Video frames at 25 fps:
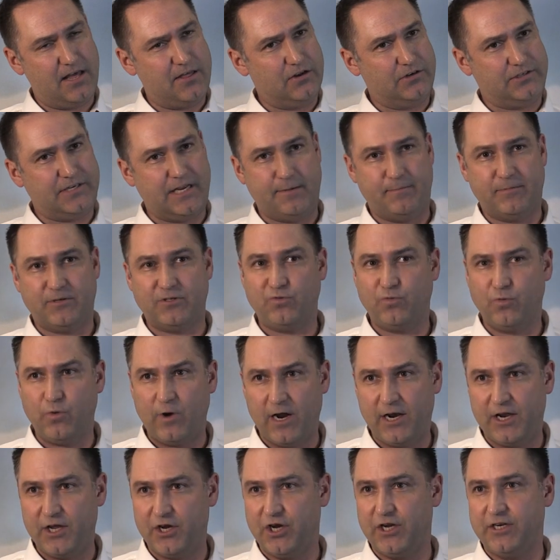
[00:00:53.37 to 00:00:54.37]
other team is
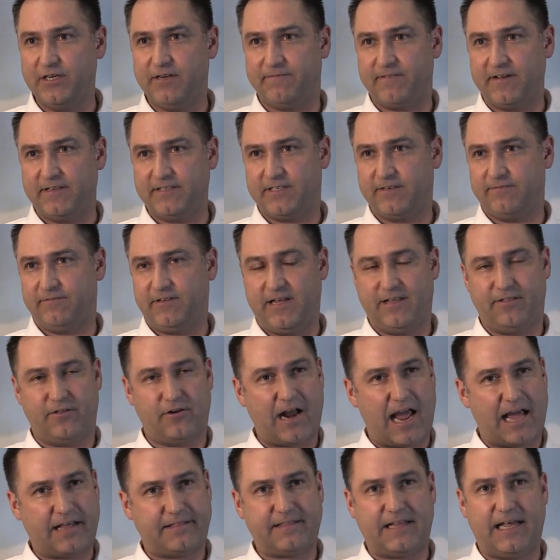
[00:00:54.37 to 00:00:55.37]
really good defensively and
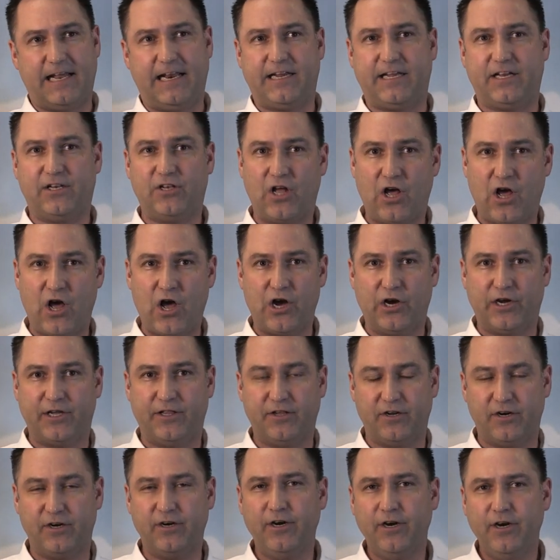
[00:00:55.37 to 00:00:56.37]
they're athletic and long
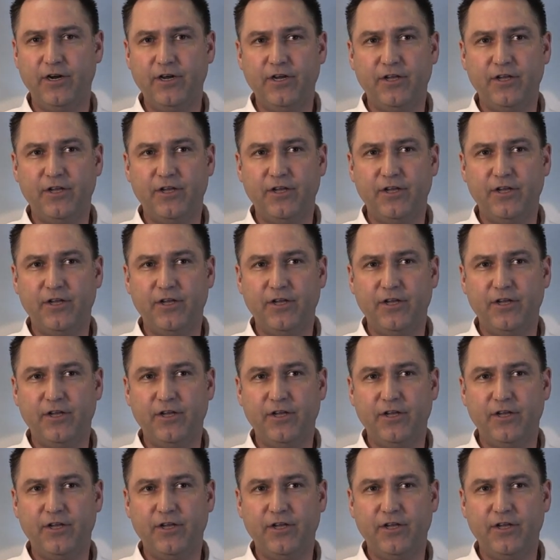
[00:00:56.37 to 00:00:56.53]
and they're,